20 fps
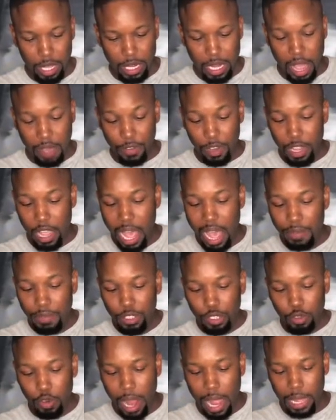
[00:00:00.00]
Now, if you
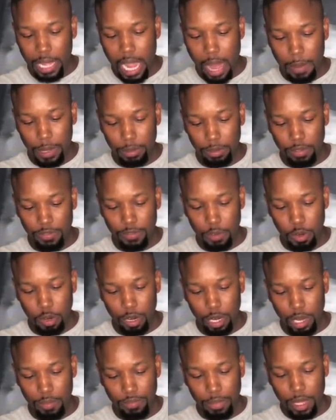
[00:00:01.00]
haven't tried capers
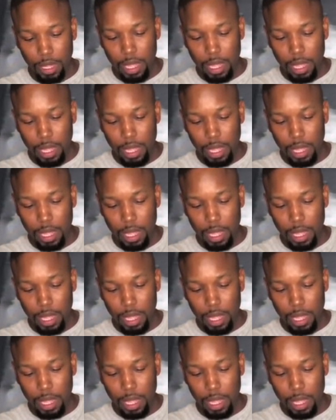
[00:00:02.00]
before,